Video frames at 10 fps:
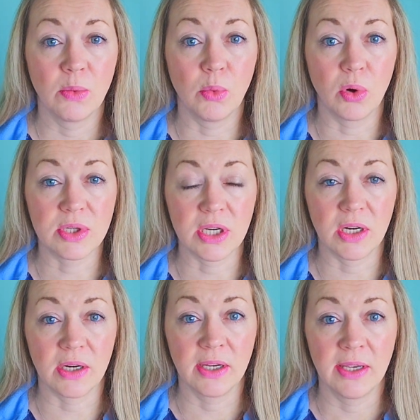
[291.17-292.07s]

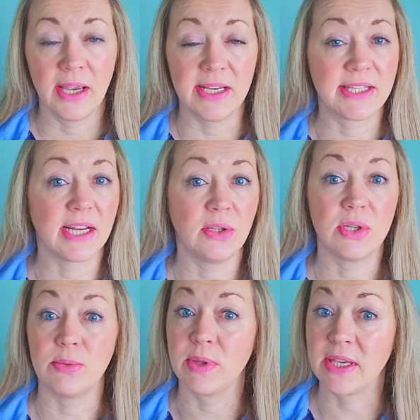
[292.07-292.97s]
Water is
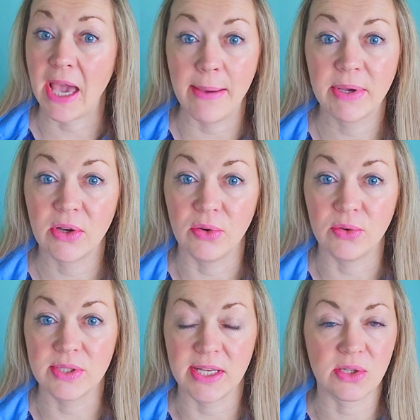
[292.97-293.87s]
diluted with
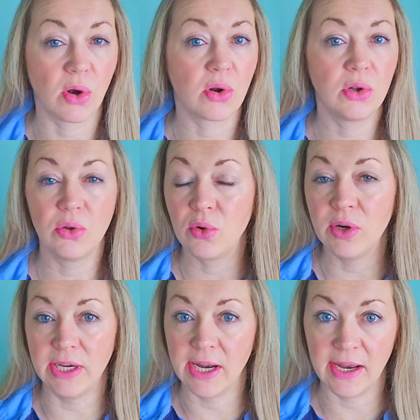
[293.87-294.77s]
chemicals, it's got
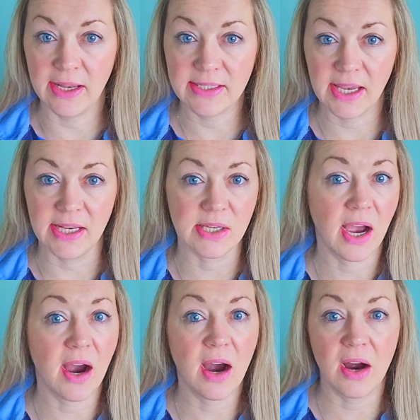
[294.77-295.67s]
chlorine in it, it's
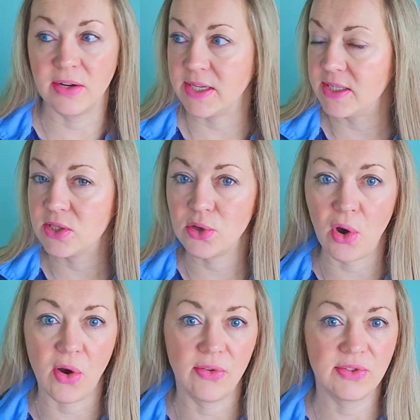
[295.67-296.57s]
hard, it's
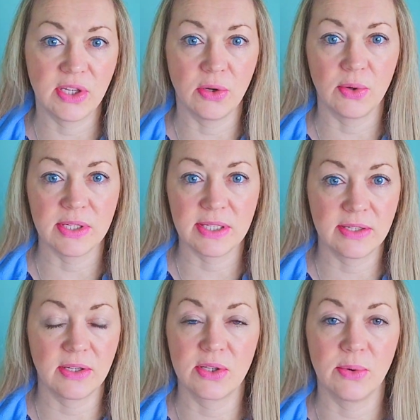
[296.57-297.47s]
soft,
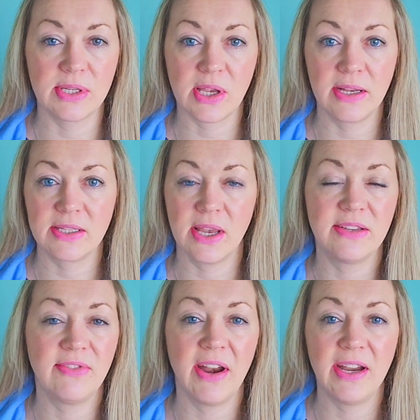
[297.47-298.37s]

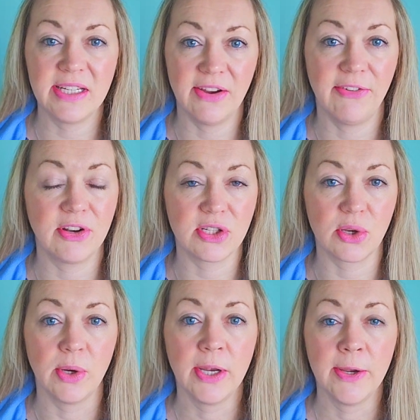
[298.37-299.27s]
it's very different.
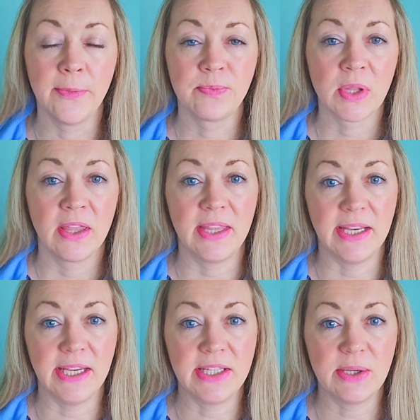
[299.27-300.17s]
So They
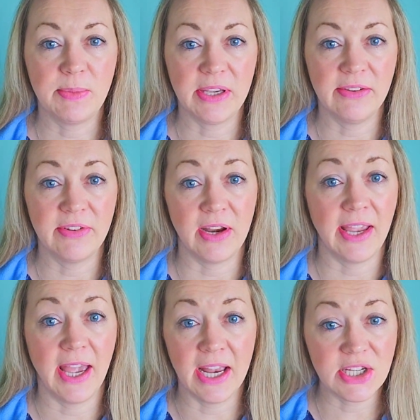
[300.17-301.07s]
need to be
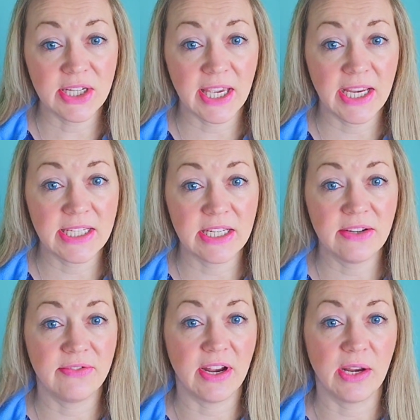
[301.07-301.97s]
very
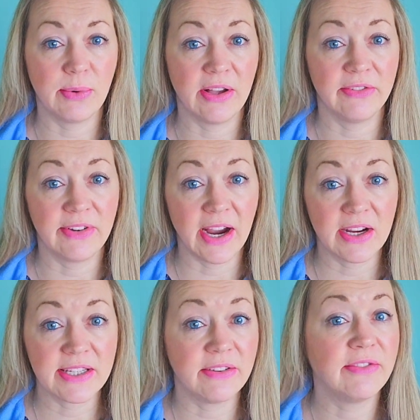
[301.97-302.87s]
educated, very well
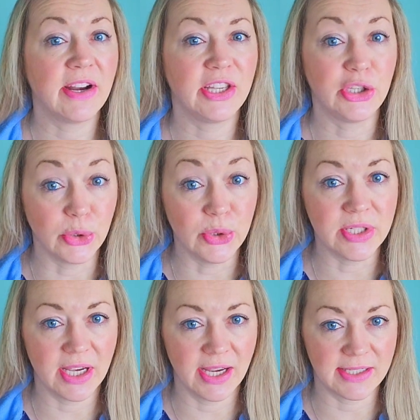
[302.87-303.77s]
versed, and very
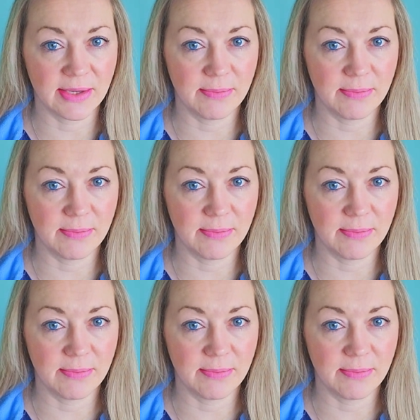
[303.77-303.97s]
good at